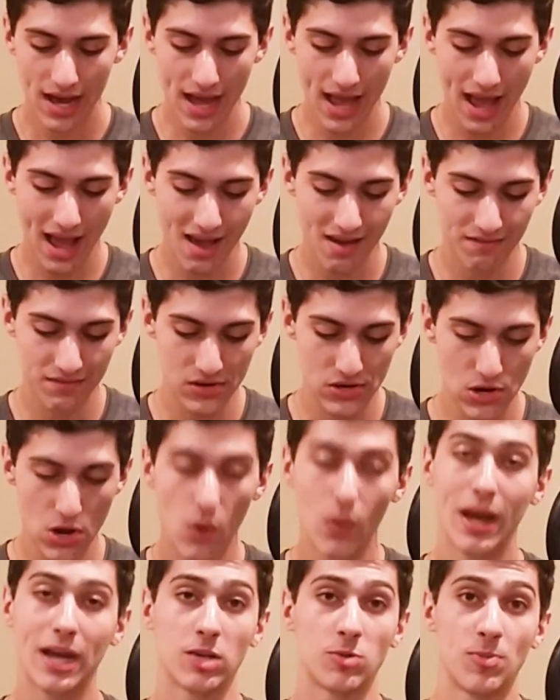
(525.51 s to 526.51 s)
I have
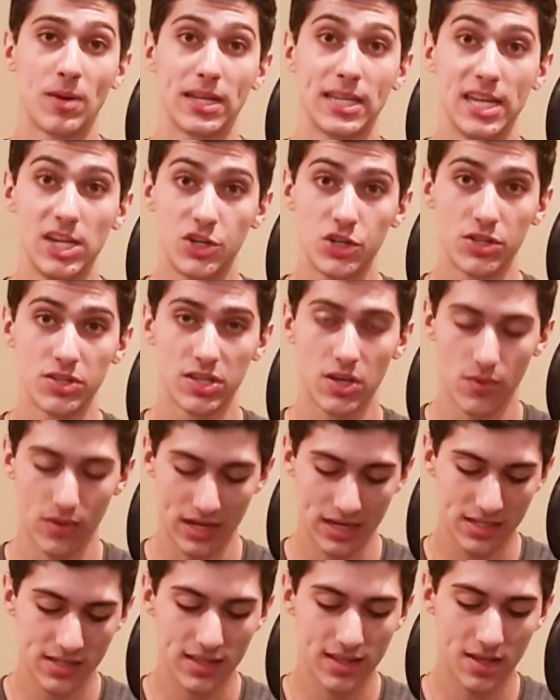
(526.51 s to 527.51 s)
no expectations
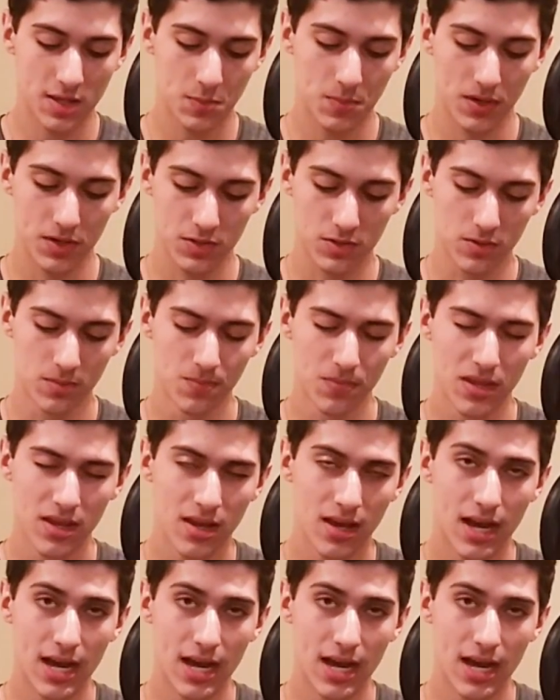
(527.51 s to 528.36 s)
going into this puzzle.